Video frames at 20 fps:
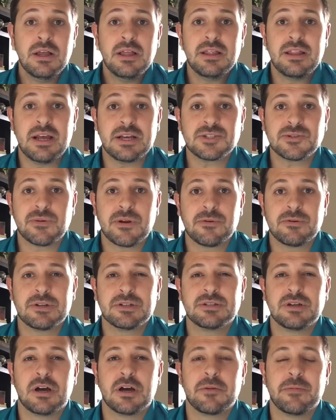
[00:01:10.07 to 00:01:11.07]
The next one I want
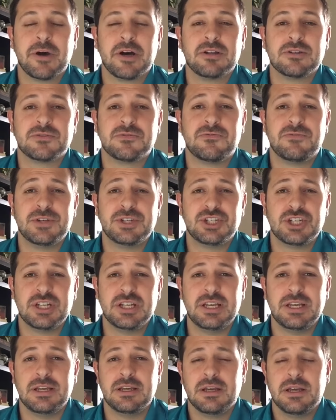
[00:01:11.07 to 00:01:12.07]
to talk about is
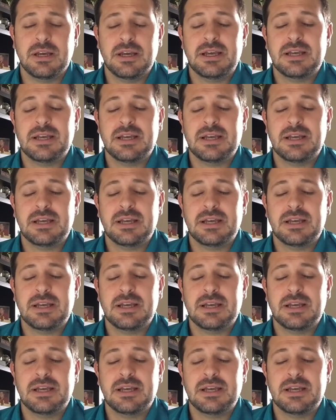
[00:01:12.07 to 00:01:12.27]
Fishity.